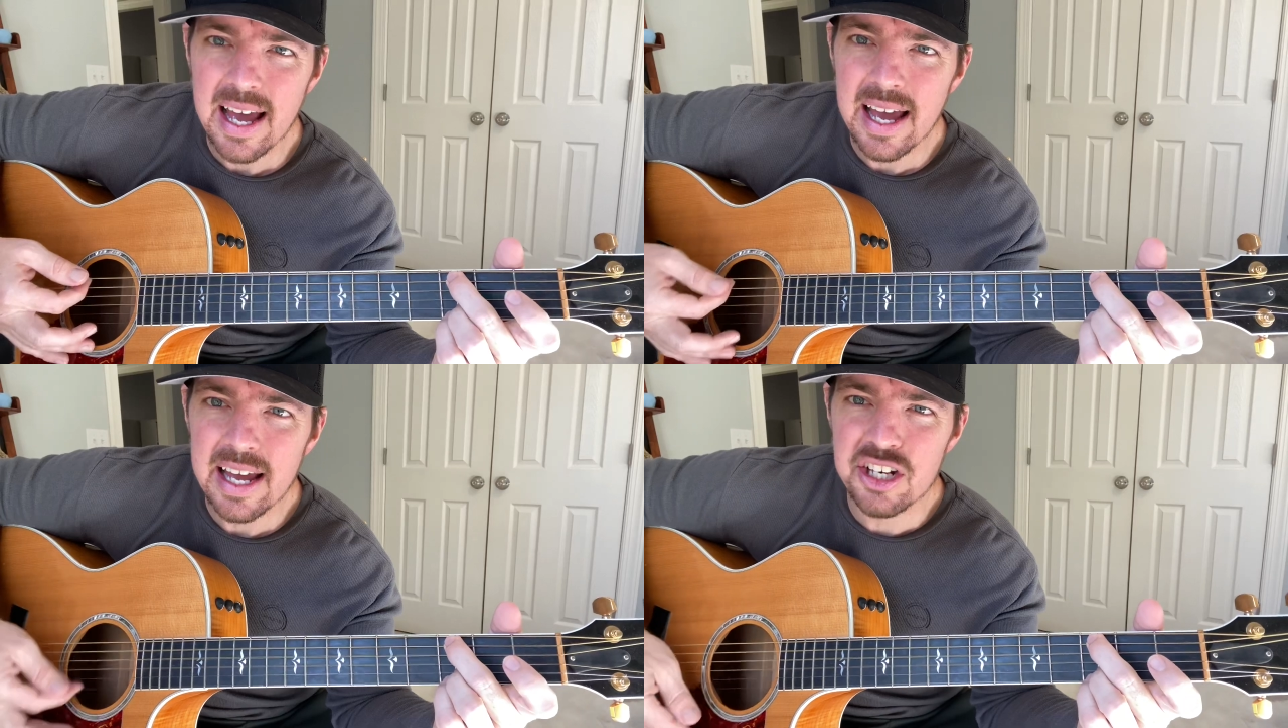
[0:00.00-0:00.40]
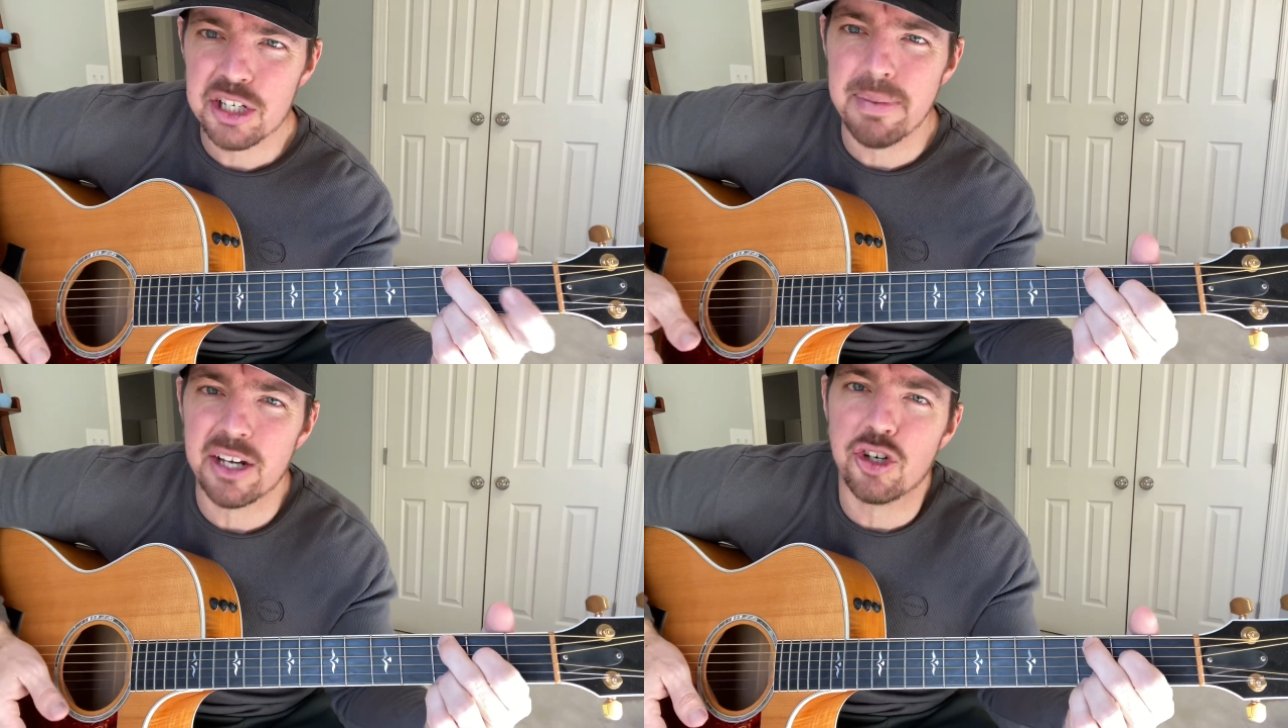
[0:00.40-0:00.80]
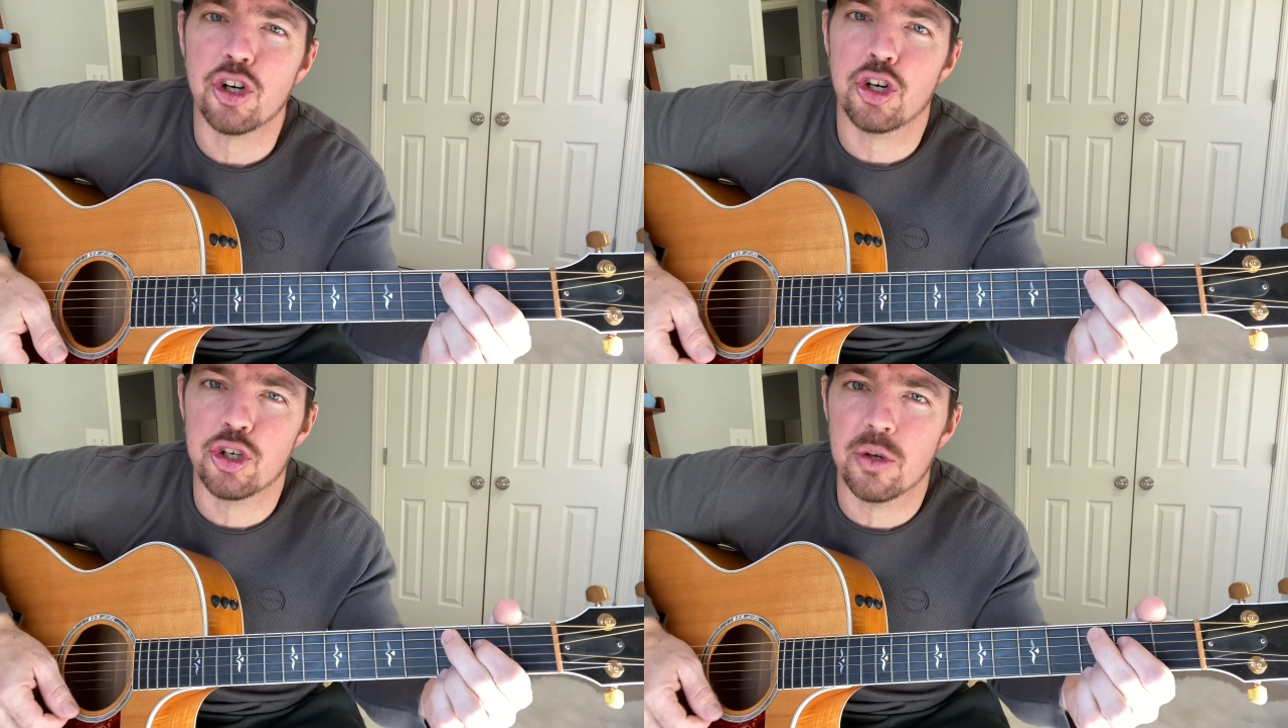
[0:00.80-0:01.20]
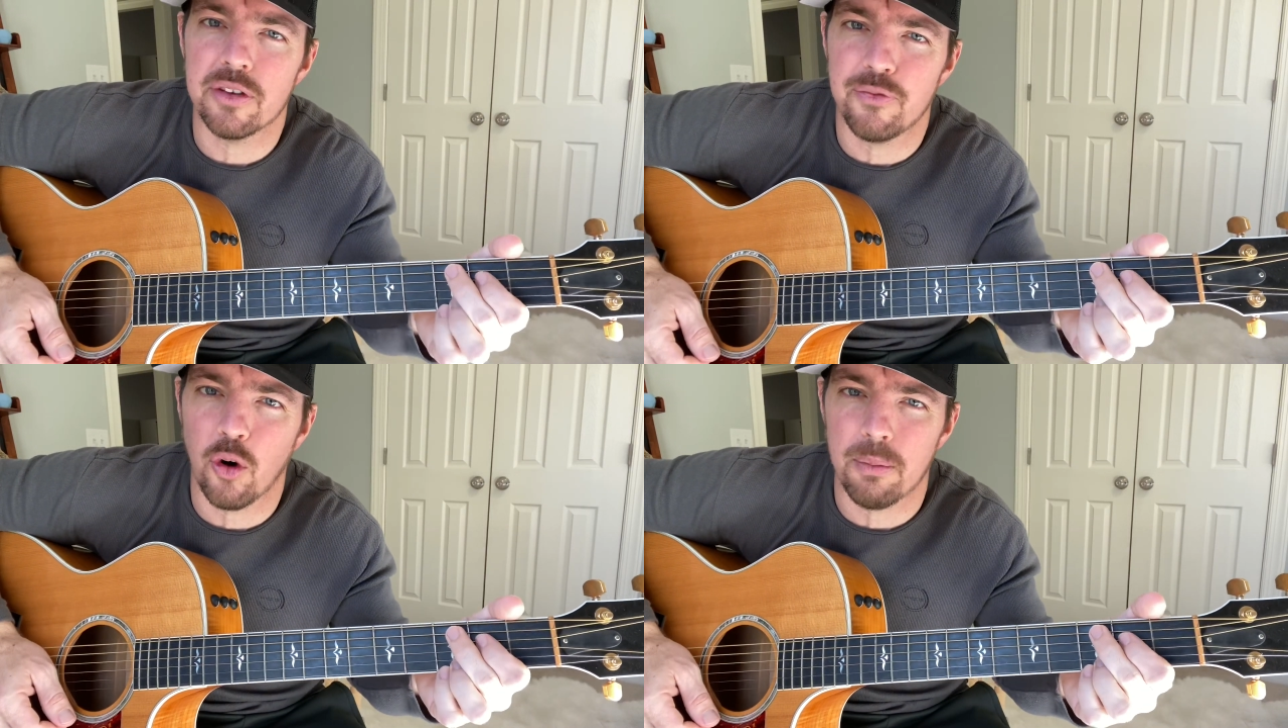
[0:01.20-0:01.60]
Just make sure you're doing the
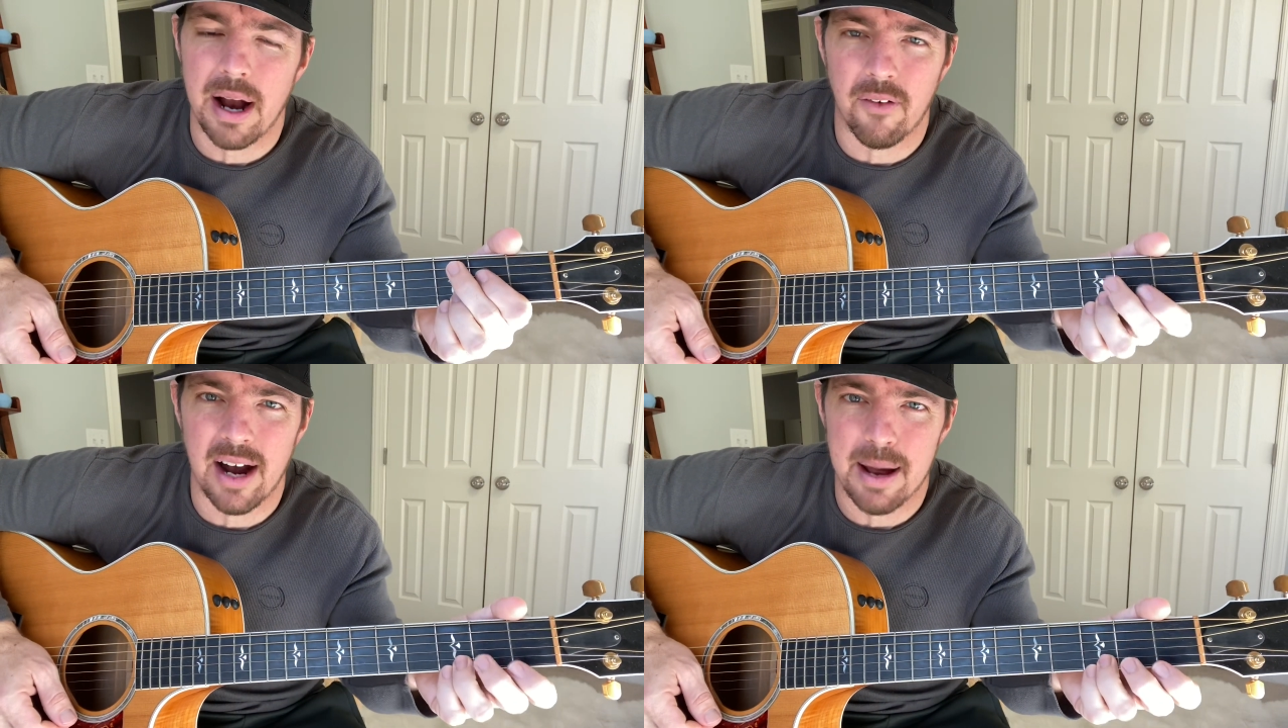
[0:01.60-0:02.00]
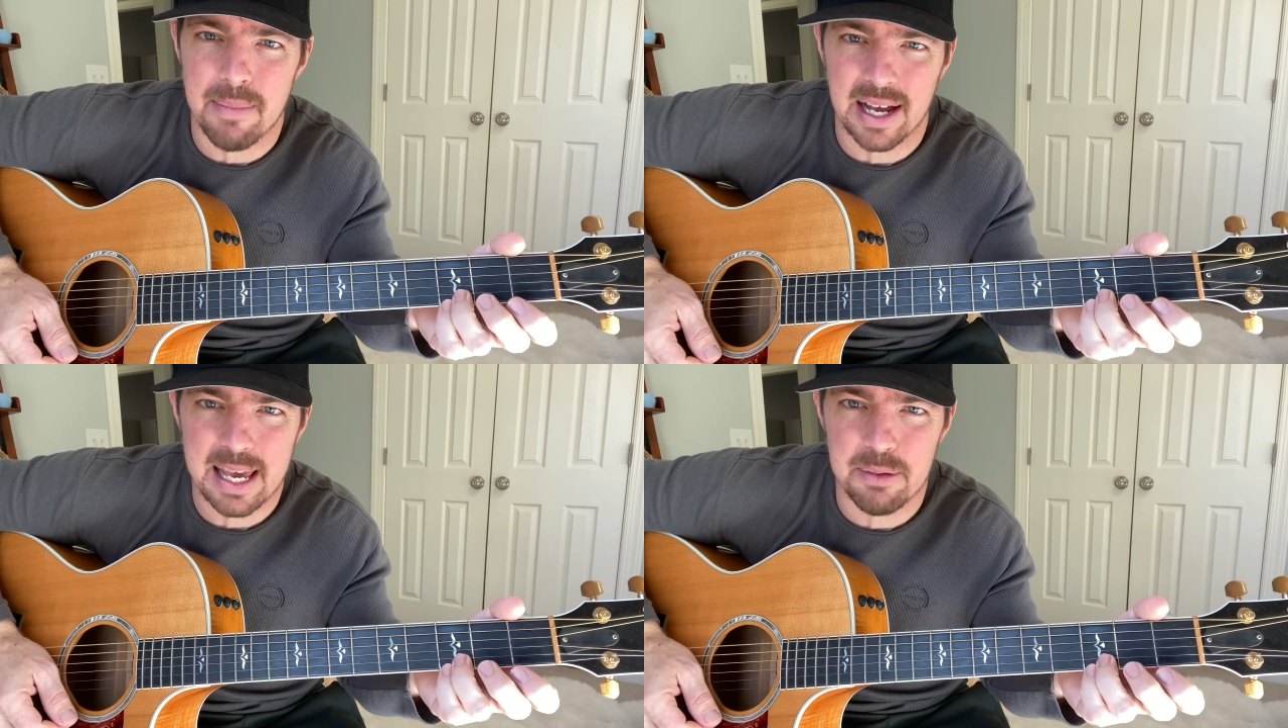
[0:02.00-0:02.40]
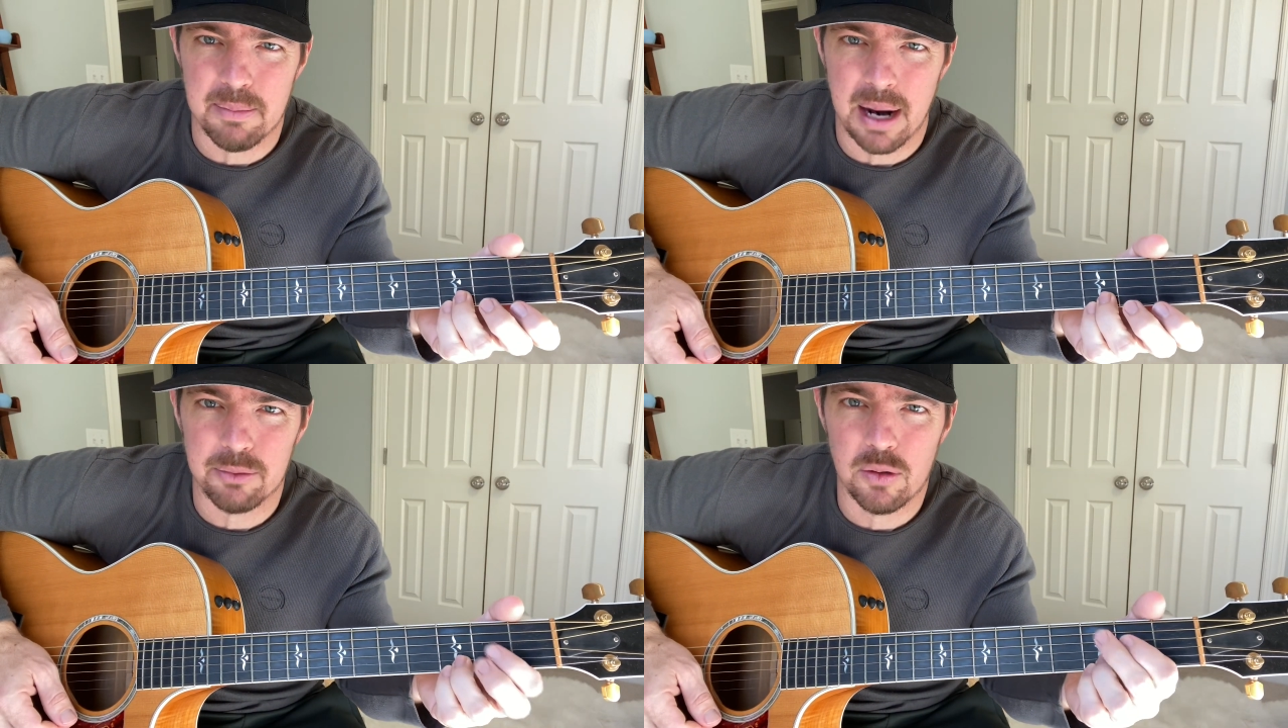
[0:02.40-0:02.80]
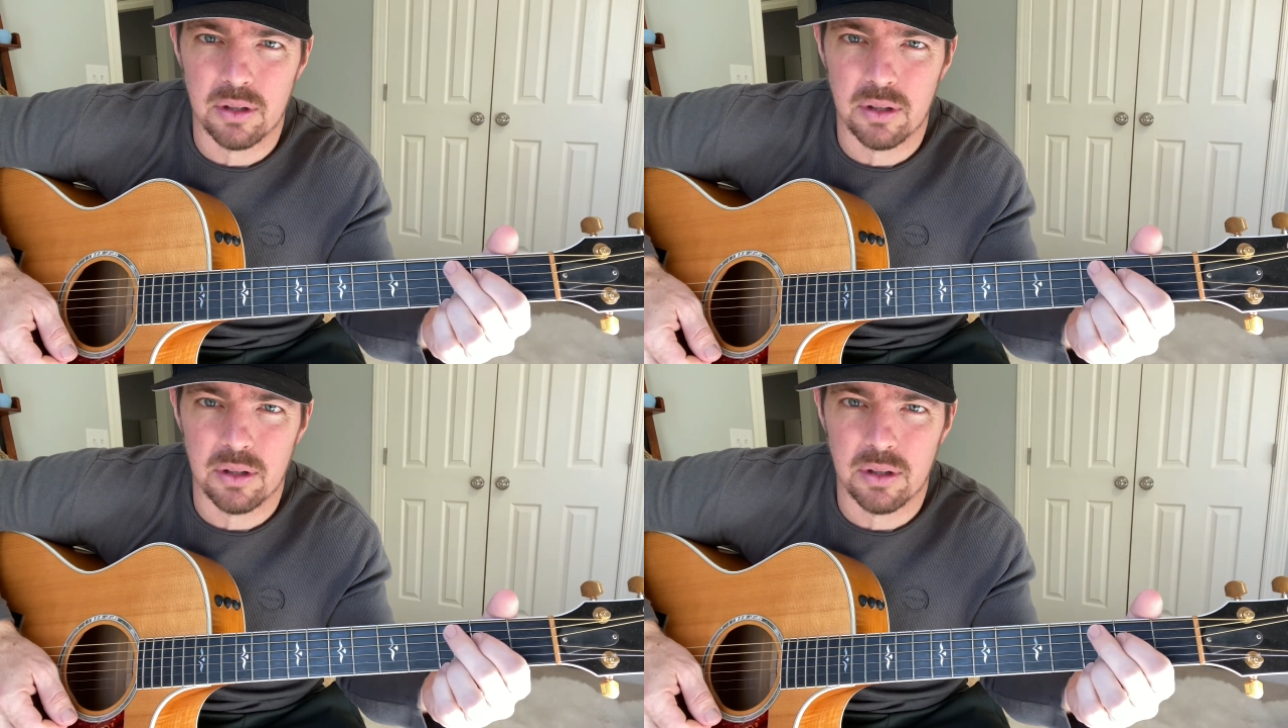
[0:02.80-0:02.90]
format right by keeping the bottom two